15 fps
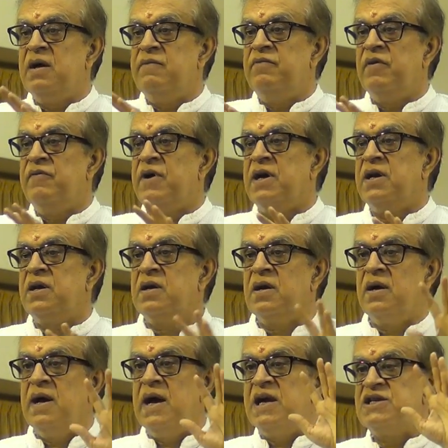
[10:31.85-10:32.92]
and
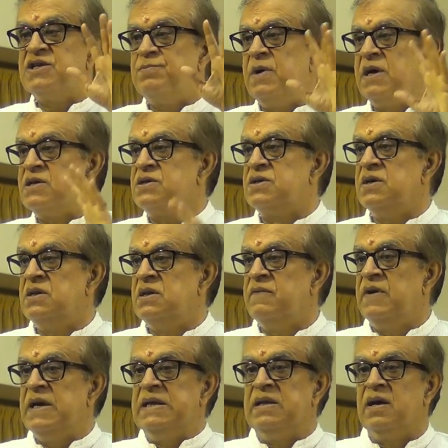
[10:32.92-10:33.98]
Vyavarika aspects in the
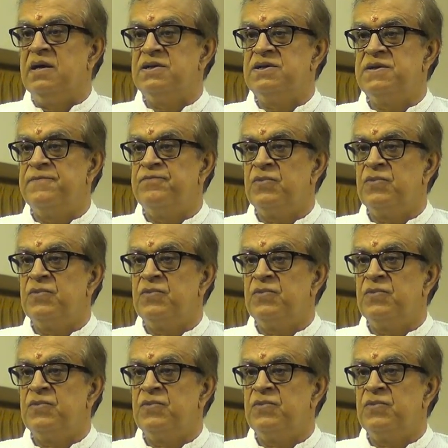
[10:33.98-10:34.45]
Vedas